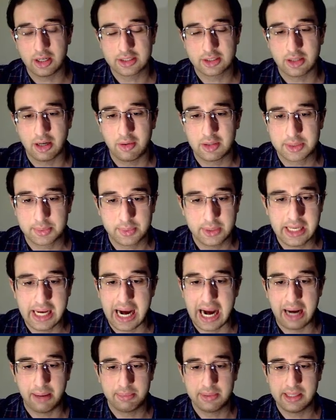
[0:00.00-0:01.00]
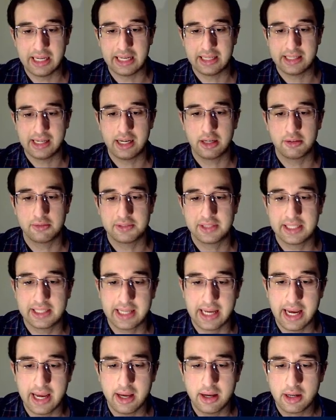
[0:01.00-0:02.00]
So I was pretty happy at the end of the
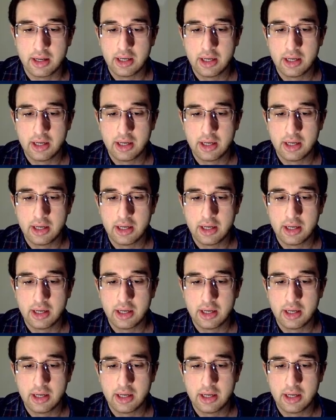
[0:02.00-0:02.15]
day